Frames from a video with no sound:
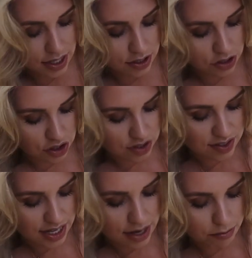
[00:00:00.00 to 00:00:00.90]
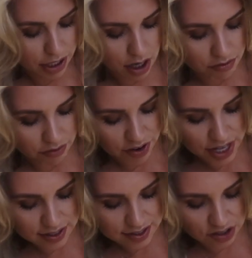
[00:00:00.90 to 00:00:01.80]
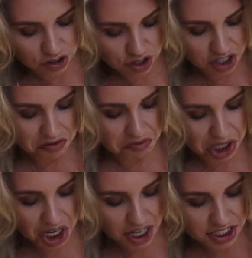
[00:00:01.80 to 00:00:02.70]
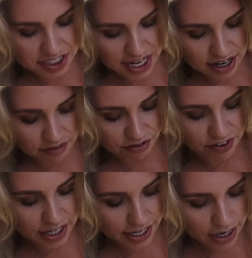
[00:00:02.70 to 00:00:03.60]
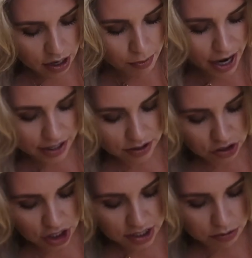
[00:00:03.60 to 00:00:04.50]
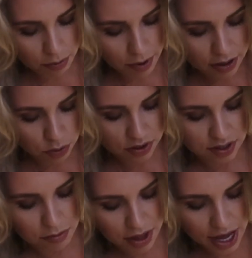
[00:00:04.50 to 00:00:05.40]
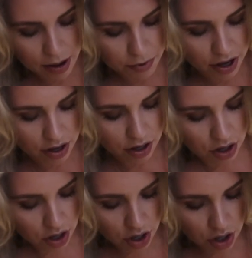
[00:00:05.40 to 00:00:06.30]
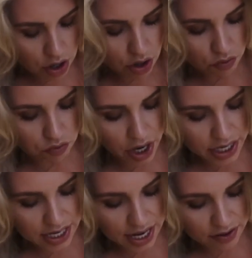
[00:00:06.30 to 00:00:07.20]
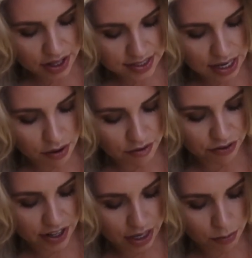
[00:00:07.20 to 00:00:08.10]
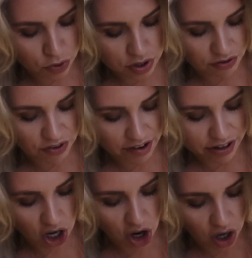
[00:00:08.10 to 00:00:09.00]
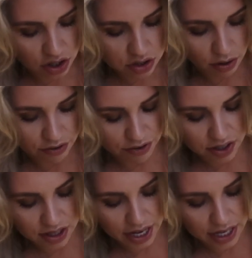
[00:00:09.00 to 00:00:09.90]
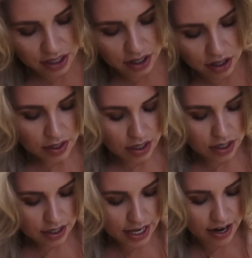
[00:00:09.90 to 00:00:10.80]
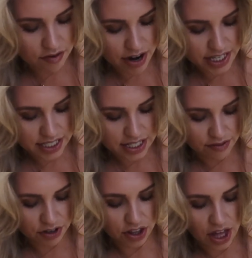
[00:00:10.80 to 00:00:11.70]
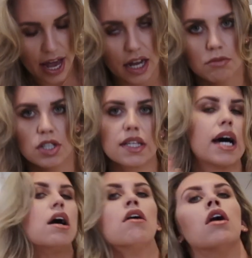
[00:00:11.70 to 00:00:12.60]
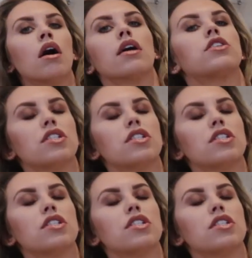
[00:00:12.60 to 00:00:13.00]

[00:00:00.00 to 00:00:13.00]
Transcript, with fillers: done and just sit in my comfies that's just the kind of day I'm feeling I might change my mind once I'm there but right now that's how I'm feeling I'm also very hot so I feel like getting ready and everything I'm just like oh I